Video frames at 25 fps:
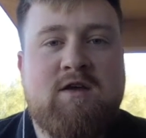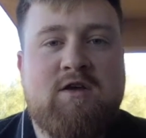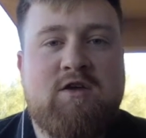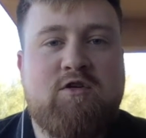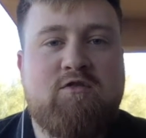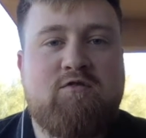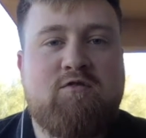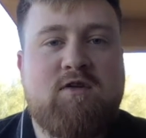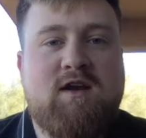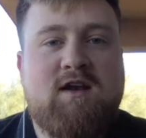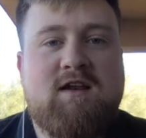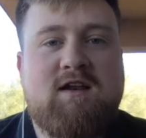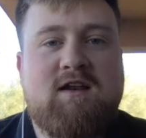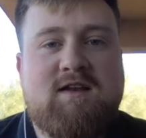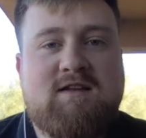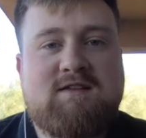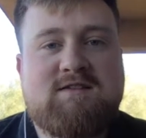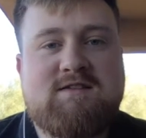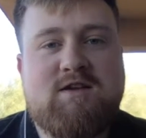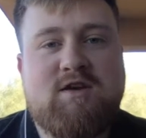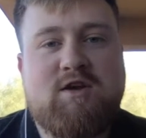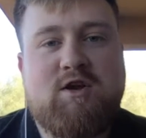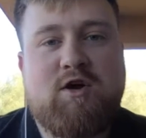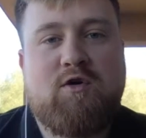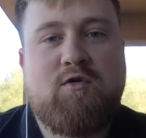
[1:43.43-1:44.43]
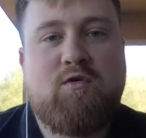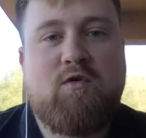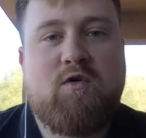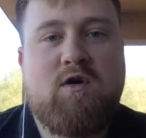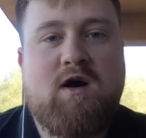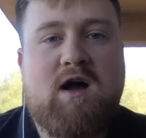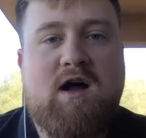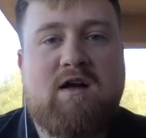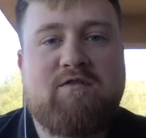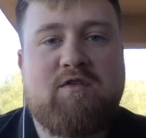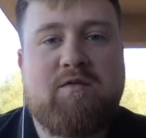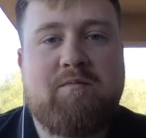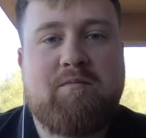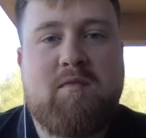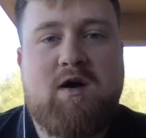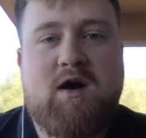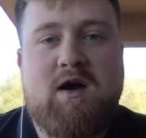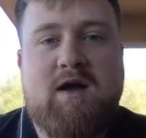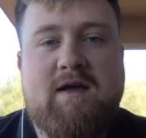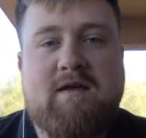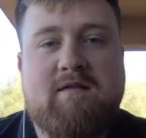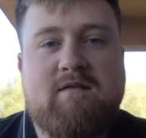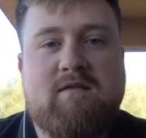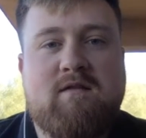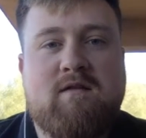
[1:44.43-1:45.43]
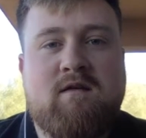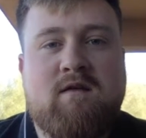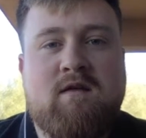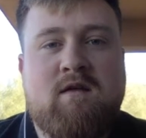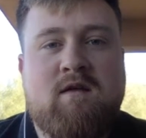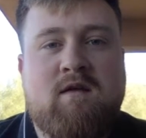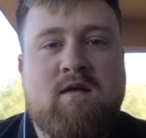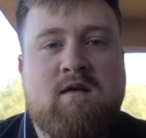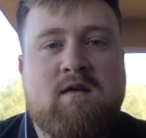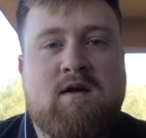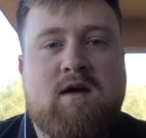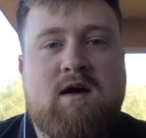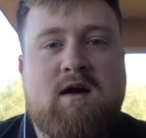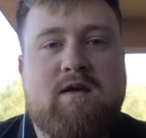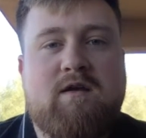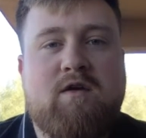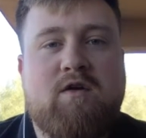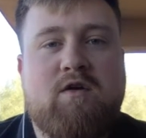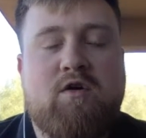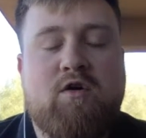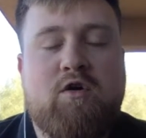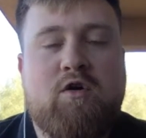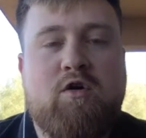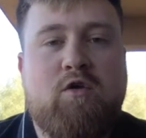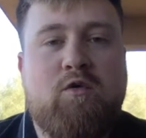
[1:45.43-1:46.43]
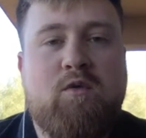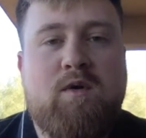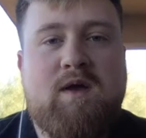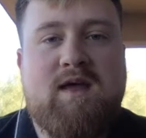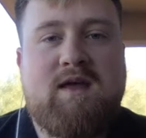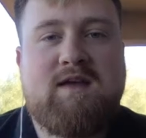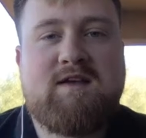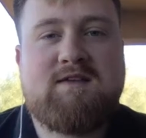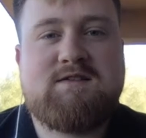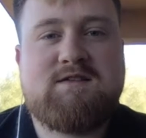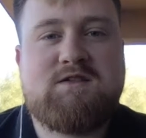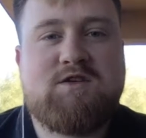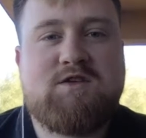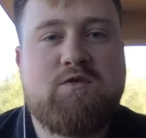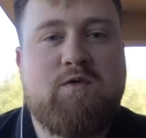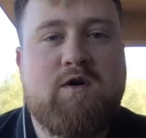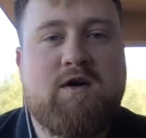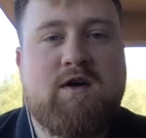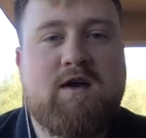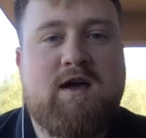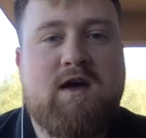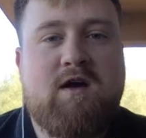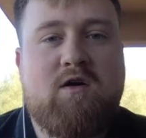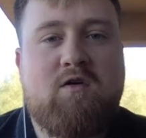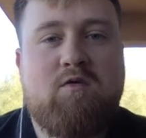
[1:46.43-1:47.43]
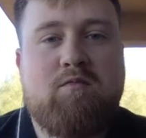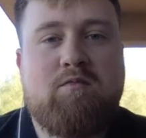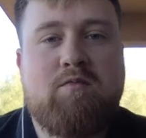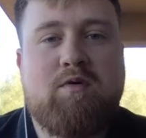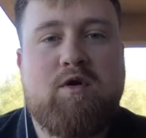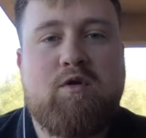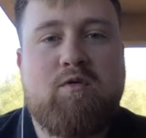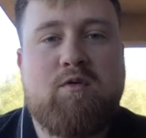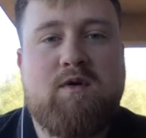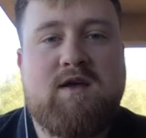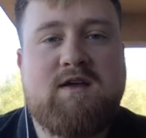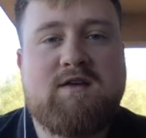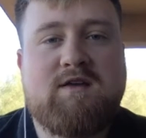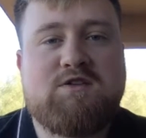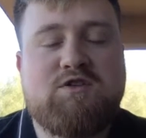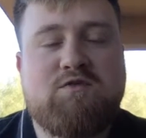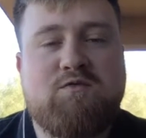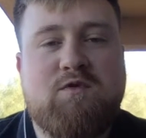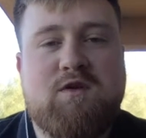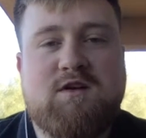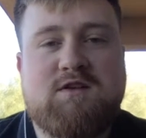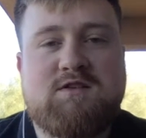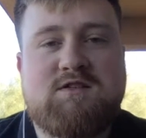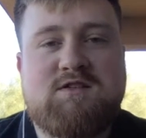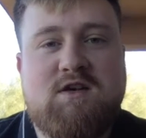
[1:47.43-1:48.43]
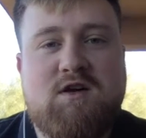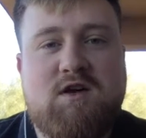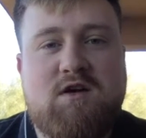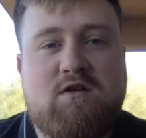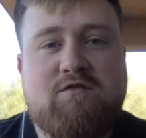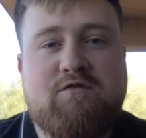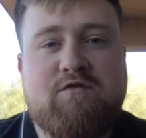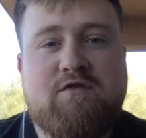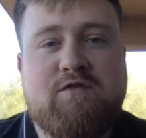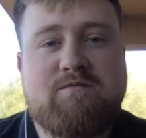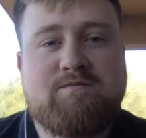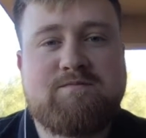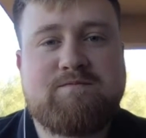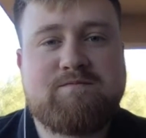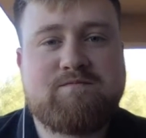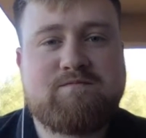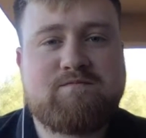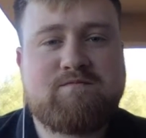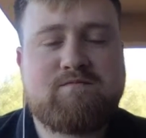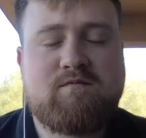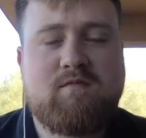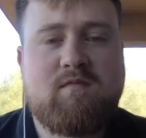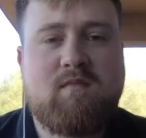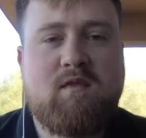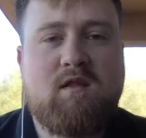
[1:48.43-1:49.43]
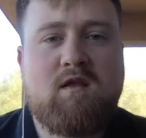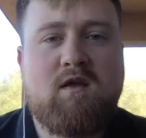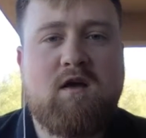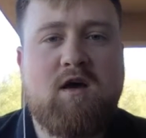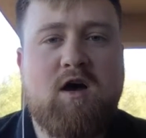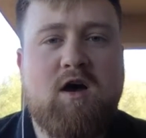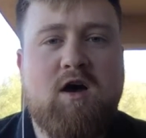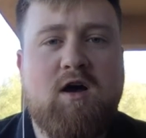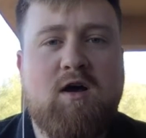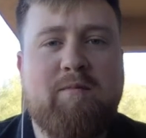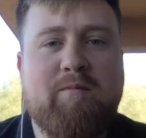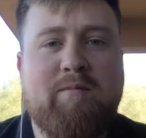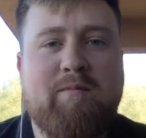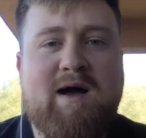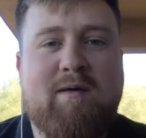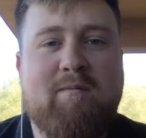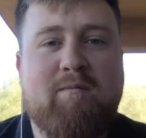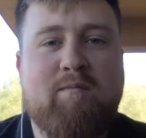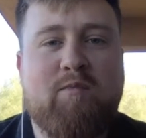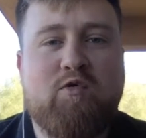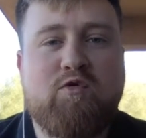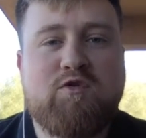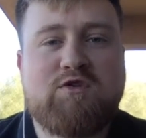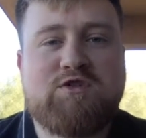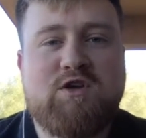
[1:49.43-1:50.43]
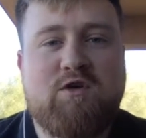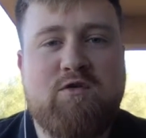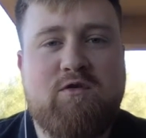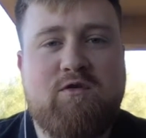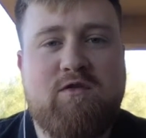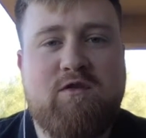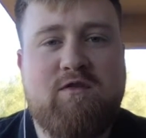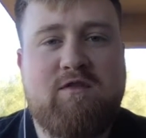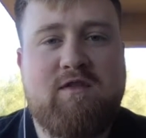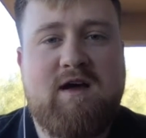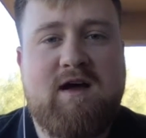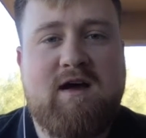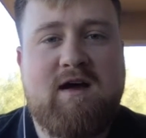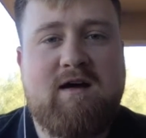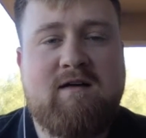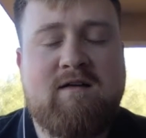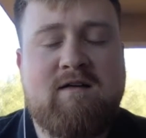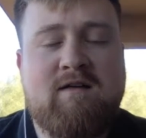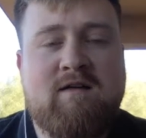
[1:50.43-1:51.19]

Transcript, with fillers: you really need to know or have in mind kind of who it is you want to help, who it is you want to serve, and more so than that,